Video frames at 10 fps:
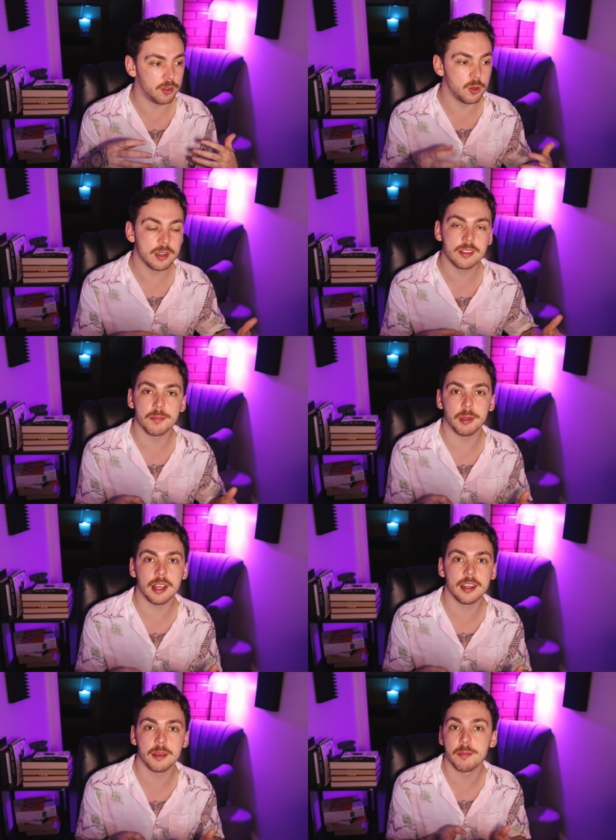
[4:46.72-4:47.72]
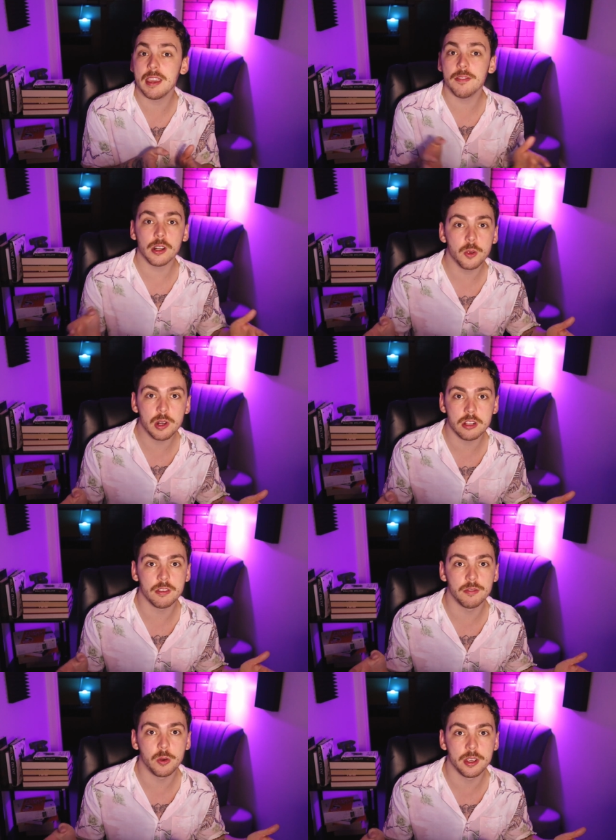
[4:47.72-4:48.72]
doing some planning may very well
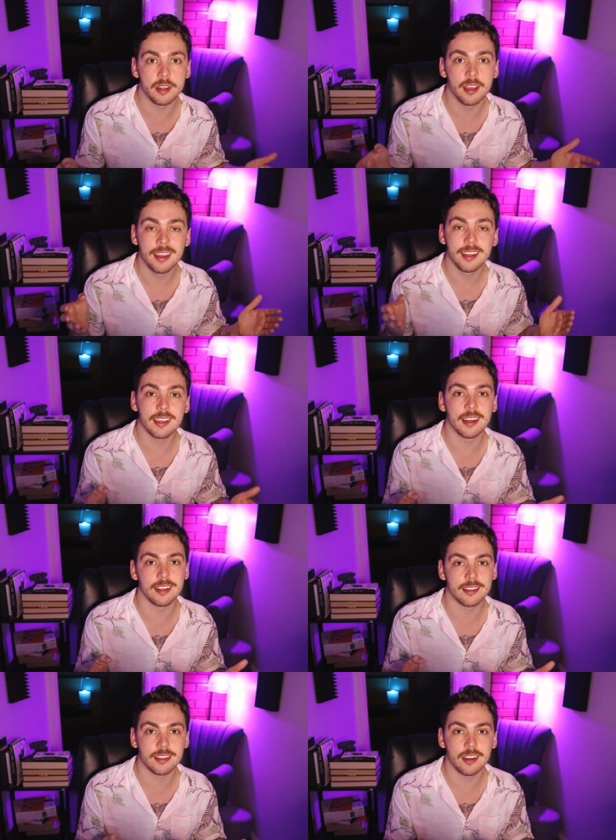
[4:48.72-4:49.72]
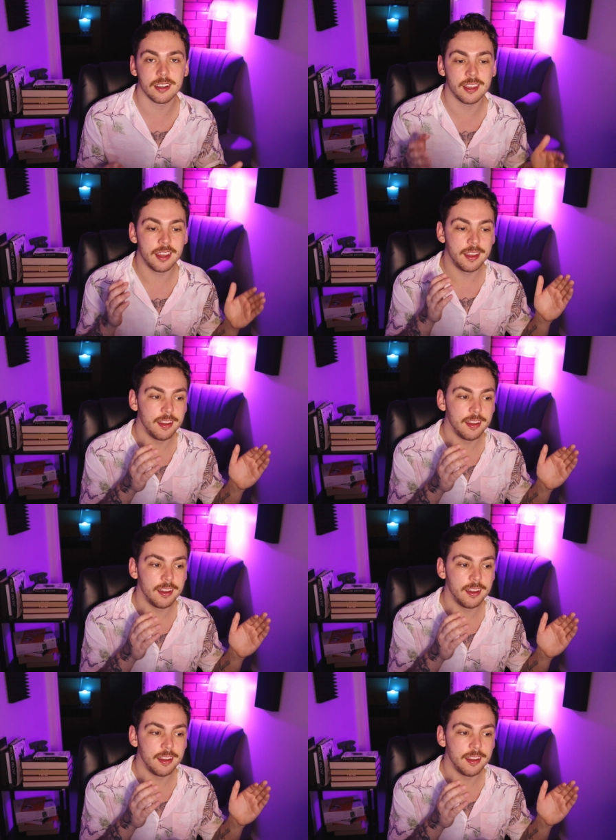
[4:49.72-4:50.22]
avoid getting stuck.